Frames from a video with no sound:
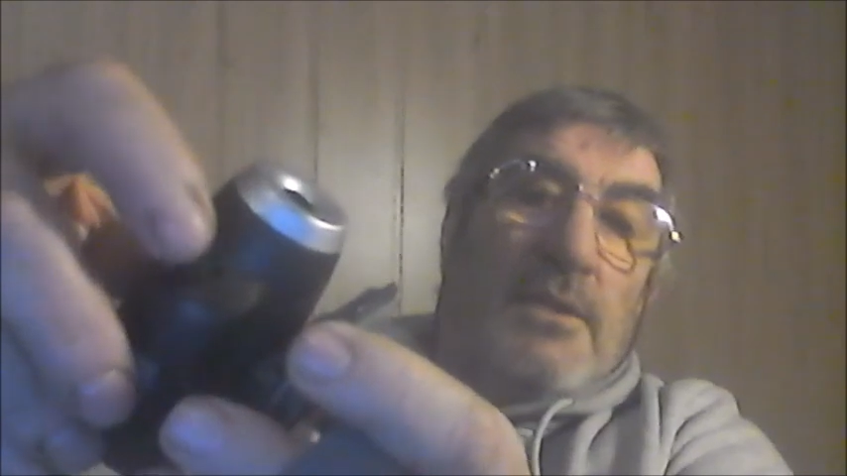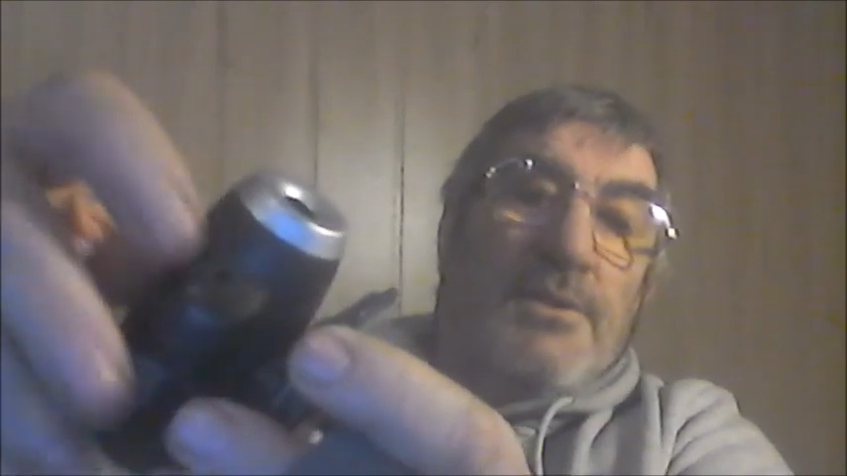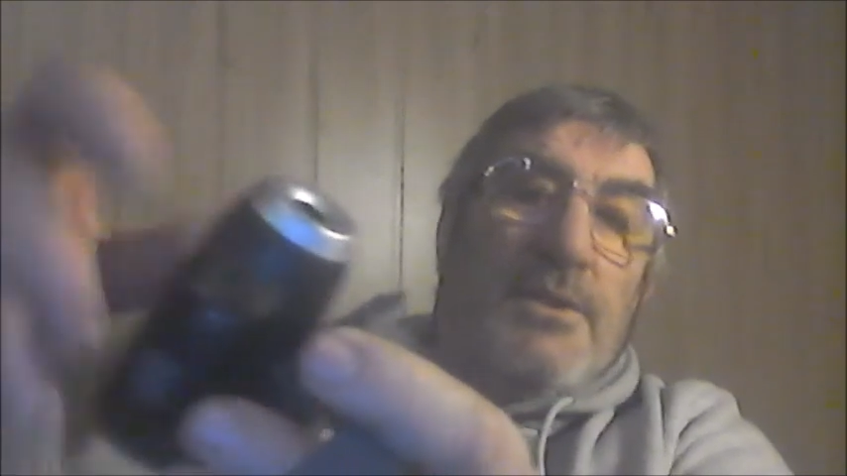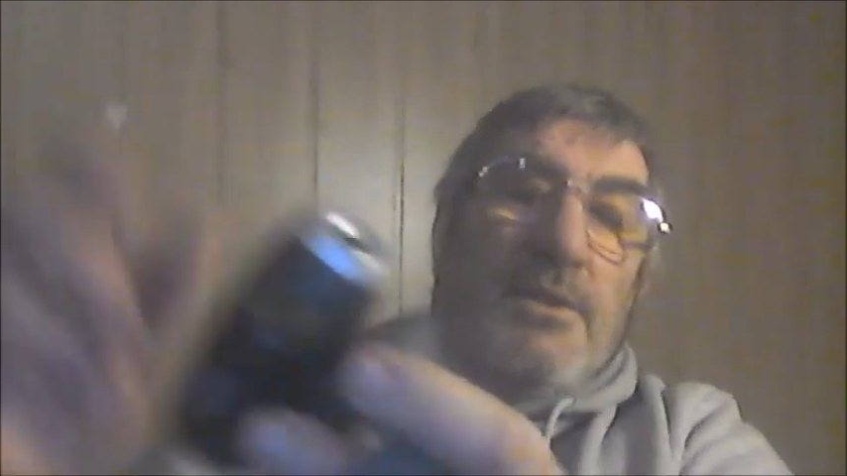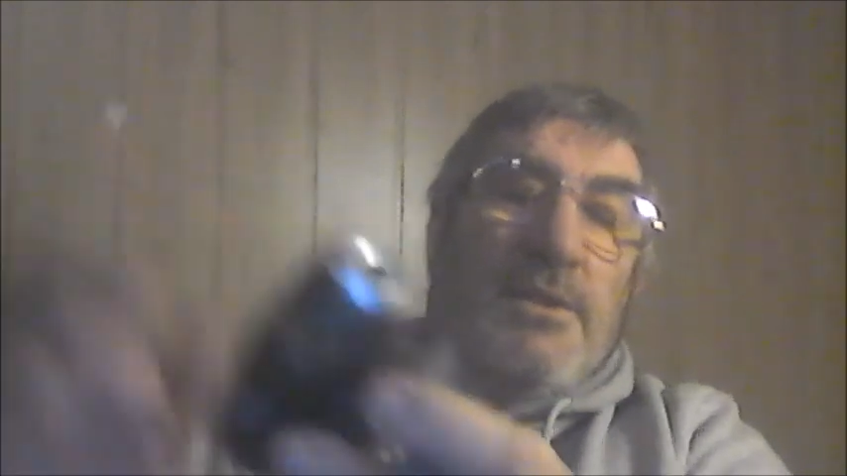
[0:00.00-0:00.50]

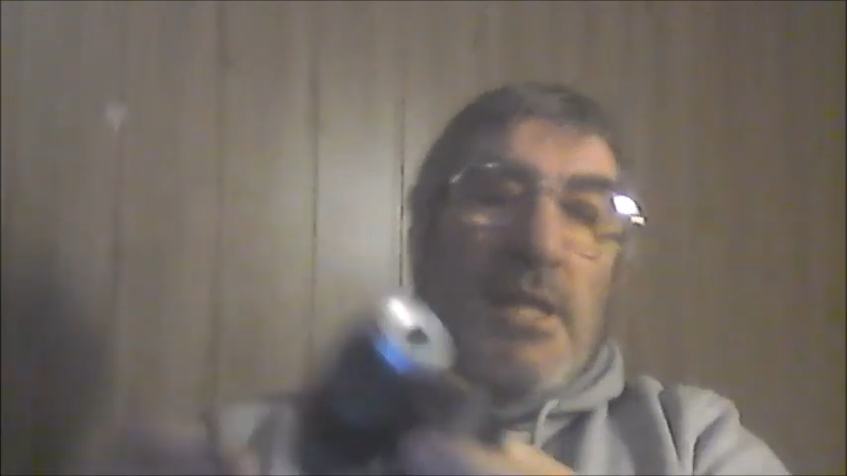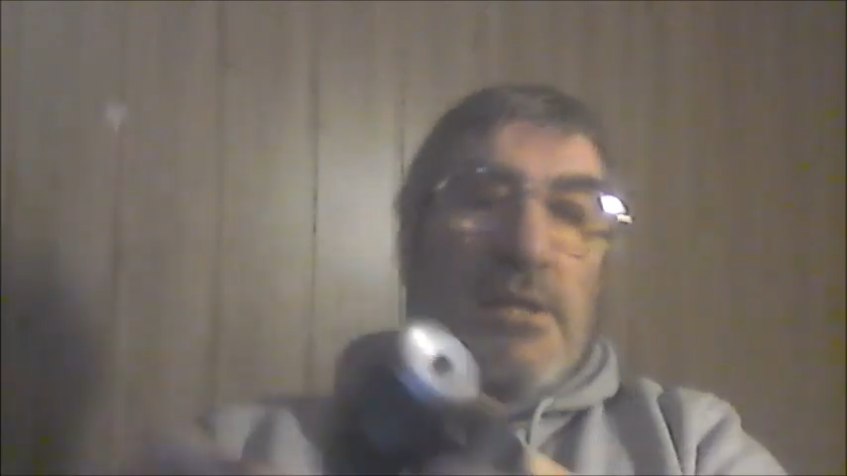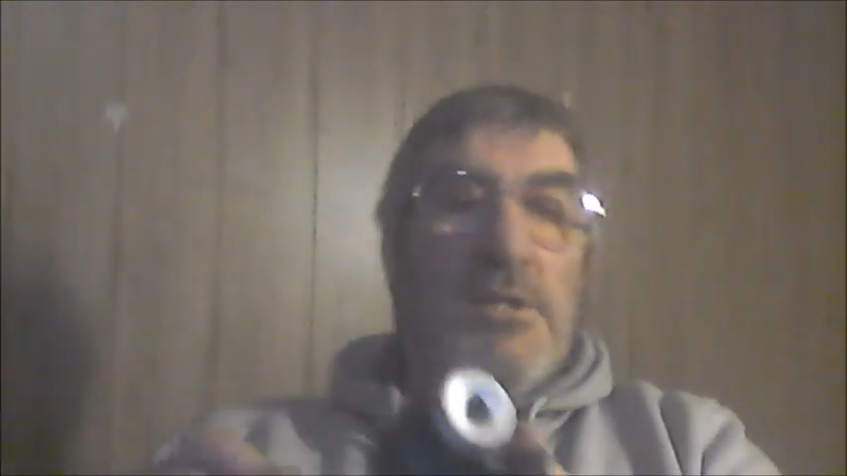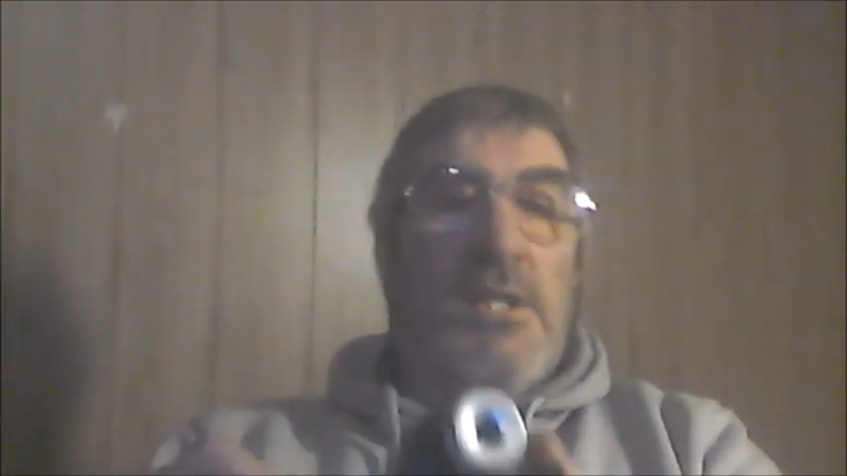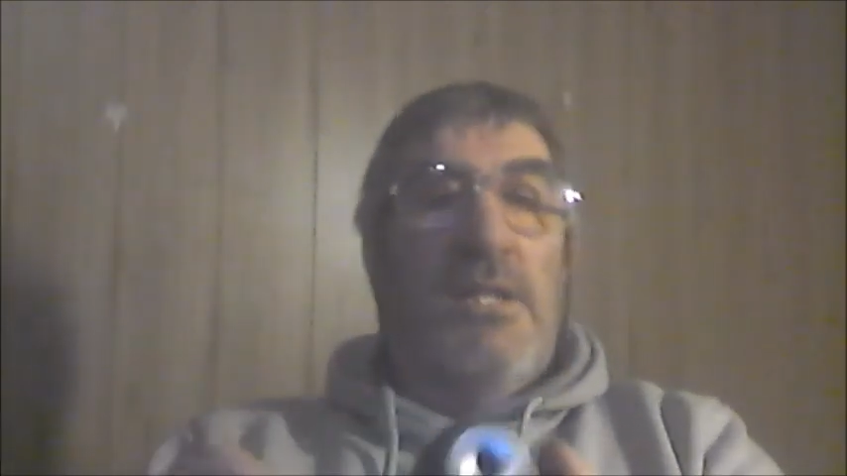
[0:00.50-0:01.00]
that it
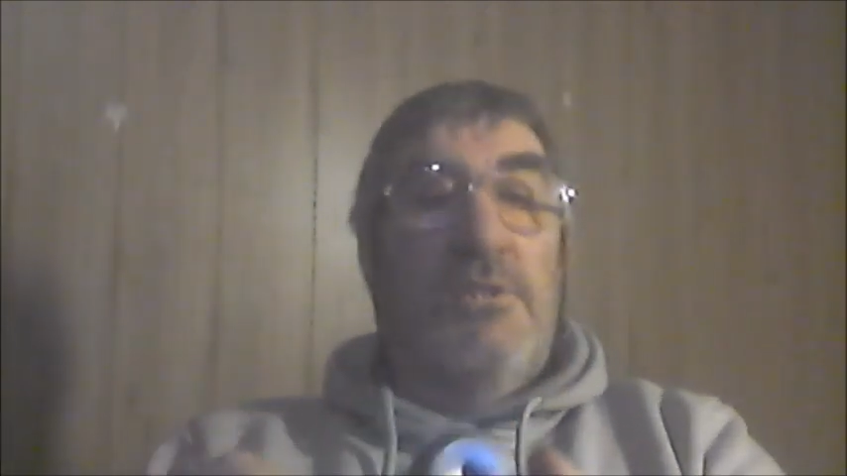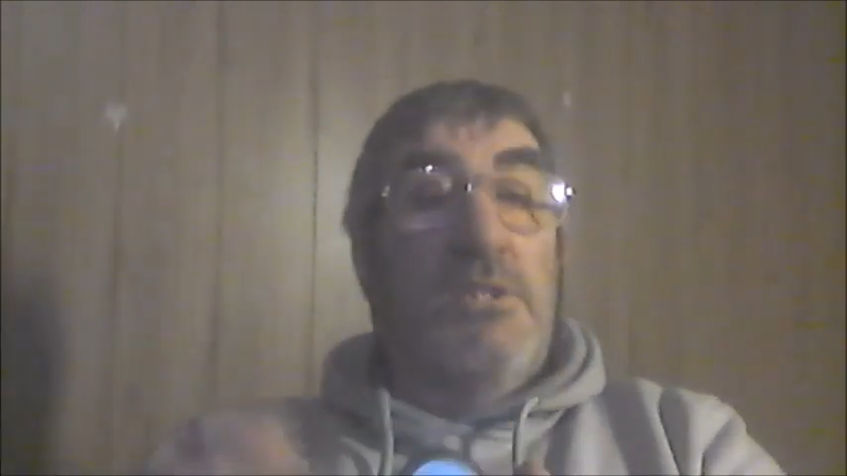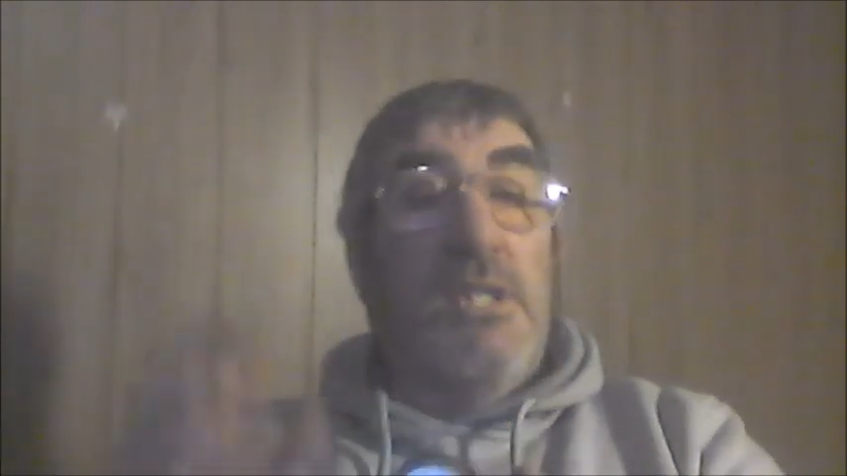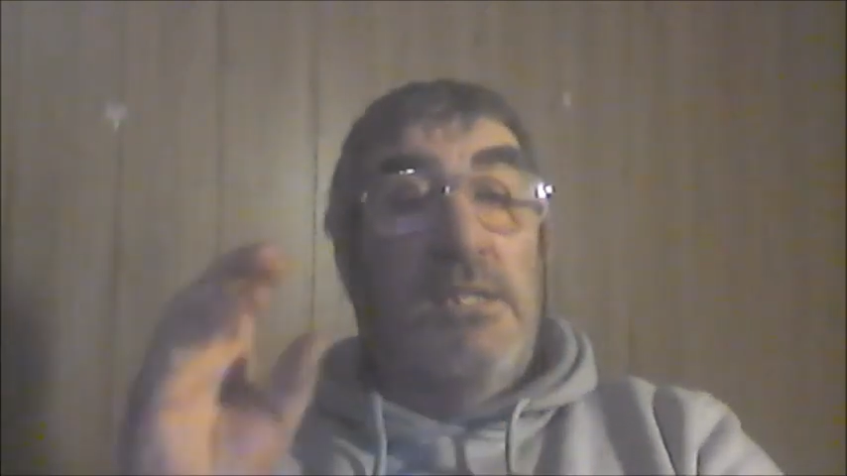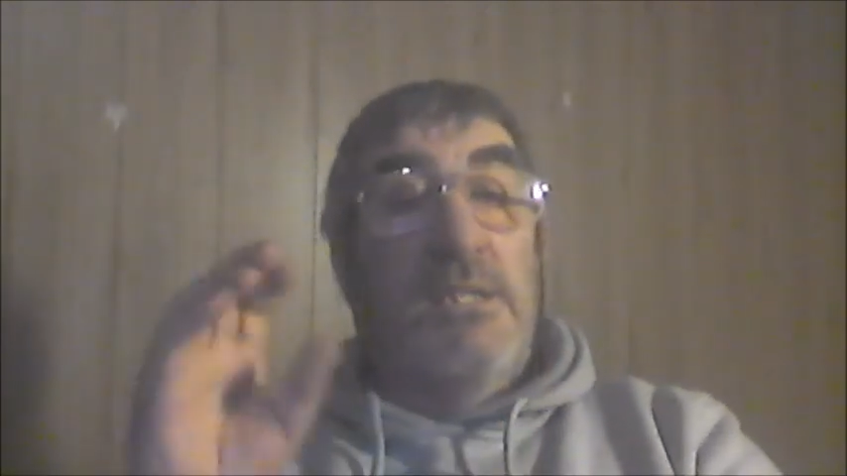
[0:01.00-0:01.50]
actually has an
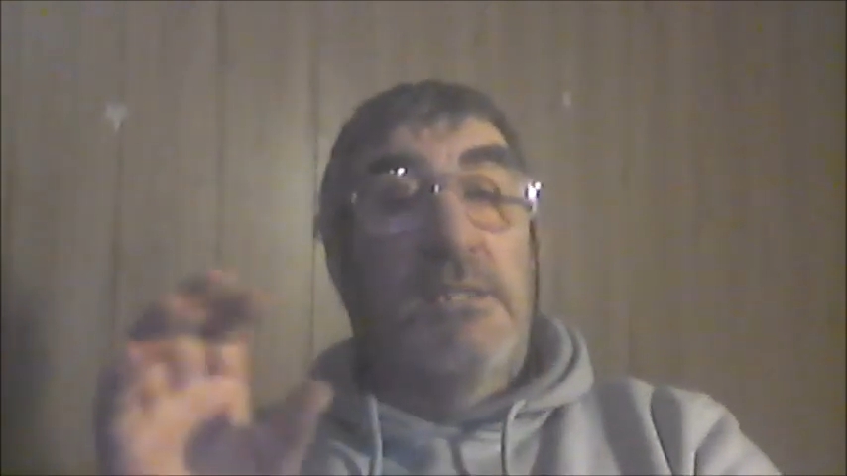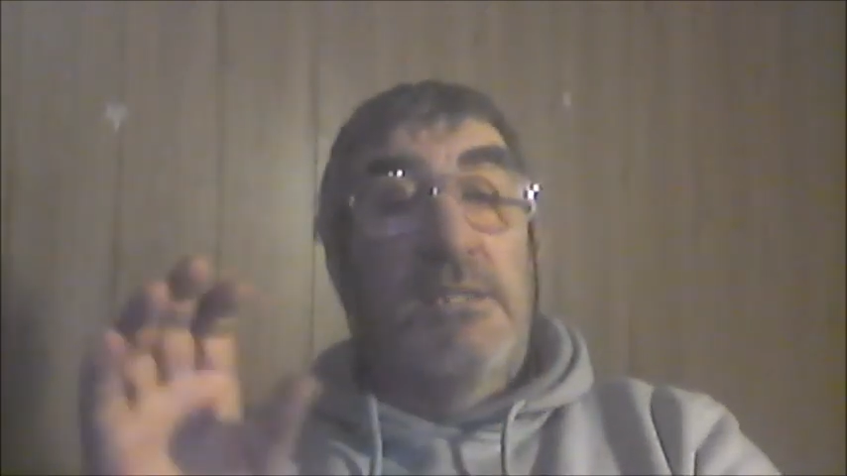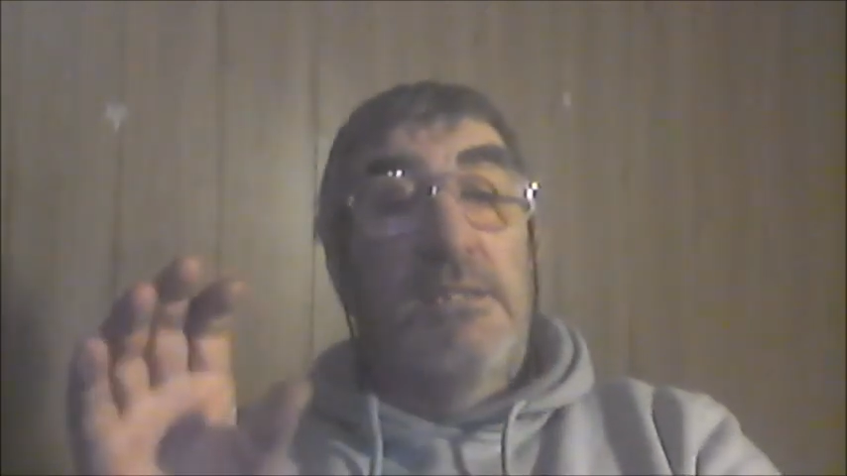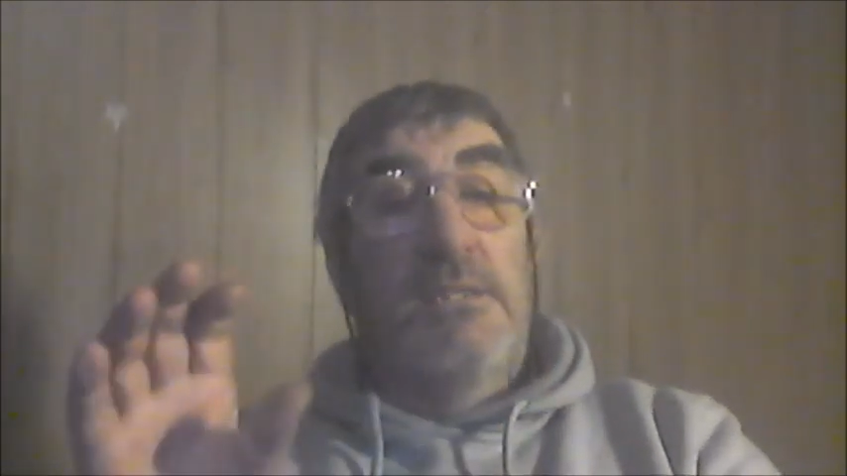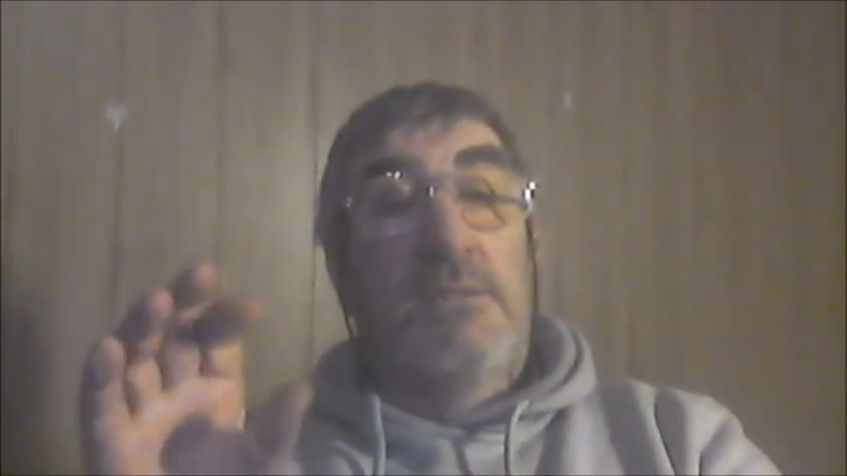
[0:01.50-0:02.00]

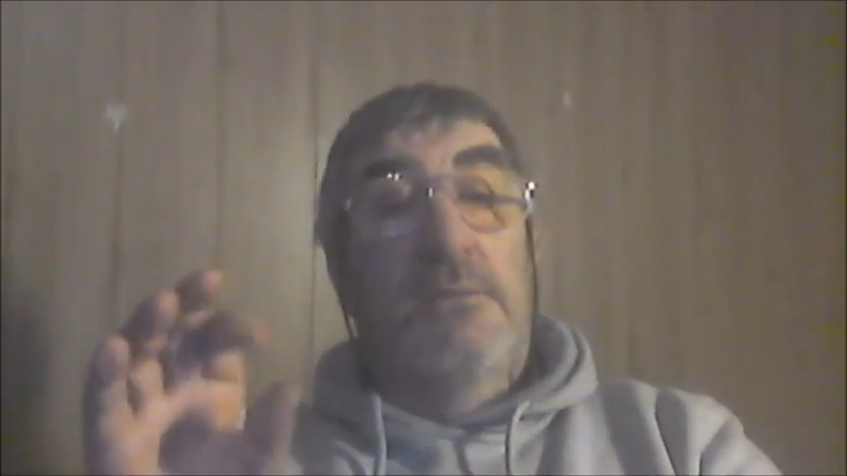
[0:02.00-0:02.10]
LED